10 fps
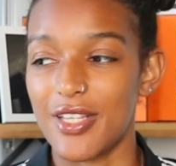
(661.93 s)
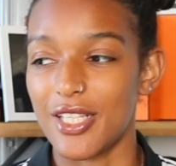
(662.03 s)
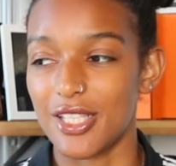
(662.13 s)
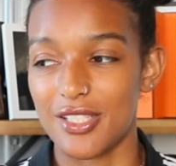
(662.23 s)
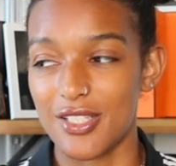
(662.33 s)
I
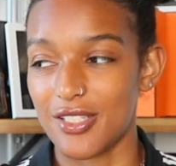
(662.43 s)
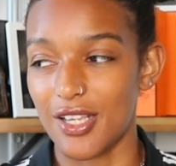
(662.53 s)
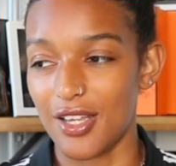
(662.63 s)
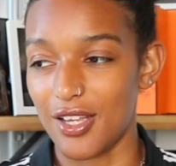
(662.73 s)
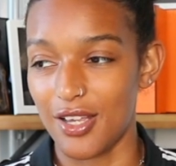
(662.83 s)
think this is
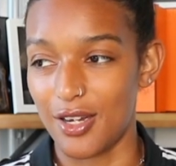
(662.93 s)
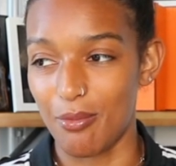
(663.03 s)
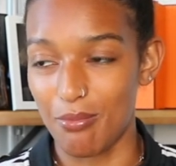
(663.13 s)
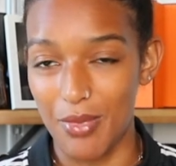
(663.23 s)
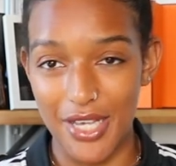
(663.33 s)
an
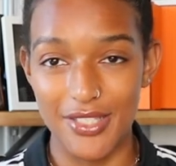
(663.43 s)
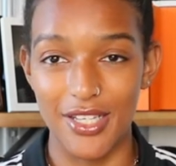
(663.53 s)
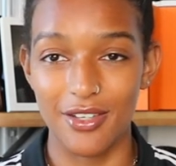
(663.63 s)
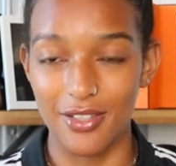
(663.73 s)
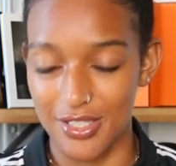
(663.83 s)

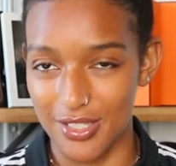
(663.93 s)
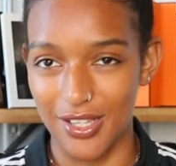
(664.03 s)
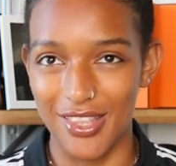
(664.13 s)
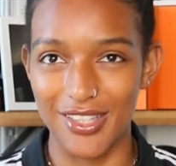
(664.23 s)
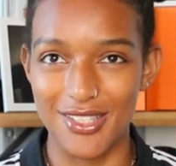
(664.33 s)
amazing
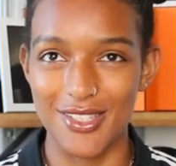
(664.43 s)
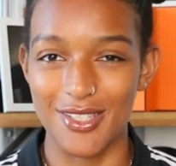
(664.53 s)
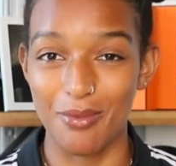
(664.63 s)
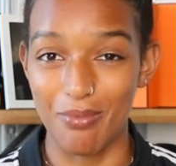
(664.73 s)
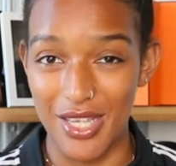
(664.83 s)

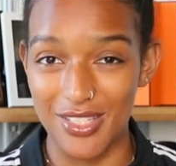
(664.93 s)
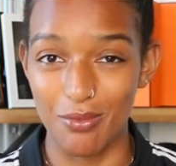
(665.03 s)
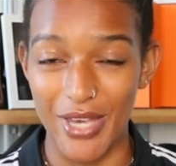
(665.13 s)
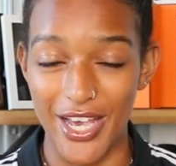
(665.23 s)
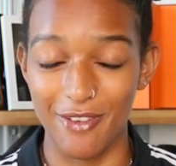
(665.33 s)

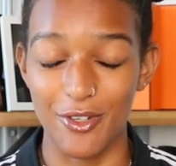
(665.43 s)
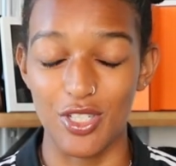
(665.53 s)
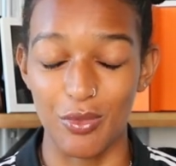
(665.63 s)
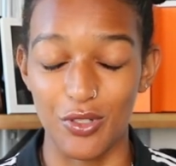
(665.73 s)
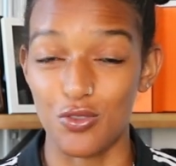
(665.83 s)
bag for
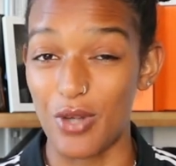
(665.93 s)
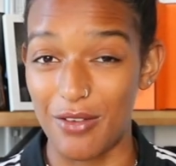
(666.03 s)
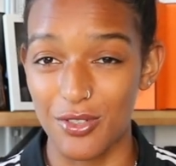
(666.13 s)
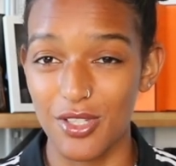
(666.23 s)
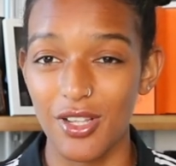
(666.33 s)
someone who
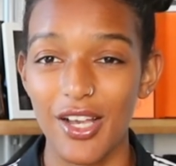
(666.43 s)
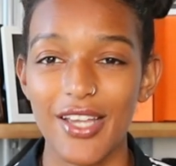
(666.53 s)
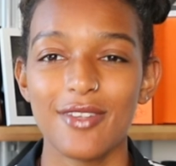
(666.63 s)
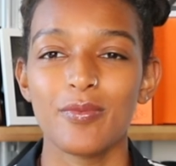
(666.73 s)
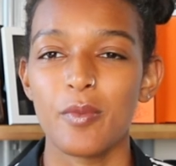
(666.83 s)
travels a
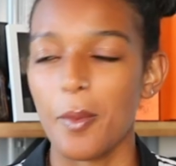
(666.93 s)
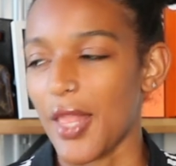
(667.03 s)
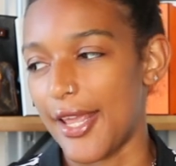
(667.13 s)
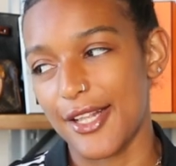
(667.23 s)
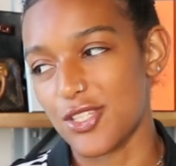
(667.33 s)
lot,
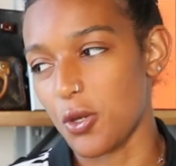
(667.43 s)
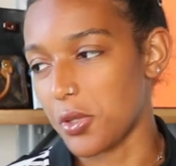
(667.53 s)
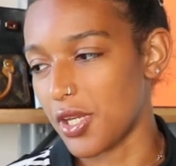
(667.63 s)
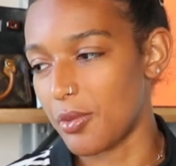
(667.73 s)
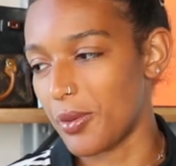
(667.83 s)
and it's
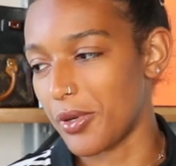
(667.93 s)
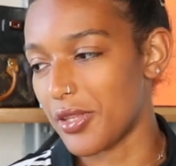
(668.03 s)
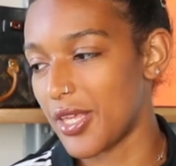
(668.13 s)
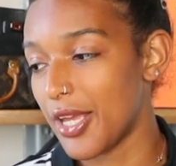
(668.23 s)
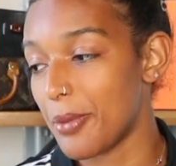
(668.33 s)
totally gonna be
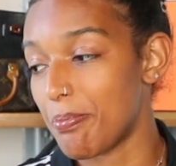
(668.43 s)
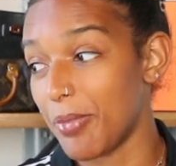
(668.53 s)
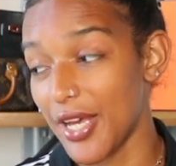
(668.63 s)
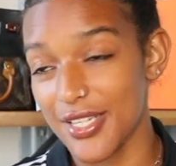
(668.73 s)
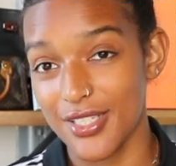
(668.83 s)
worth it.
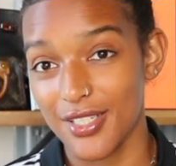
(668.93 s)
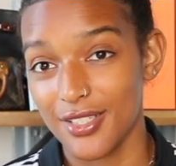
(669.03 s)
But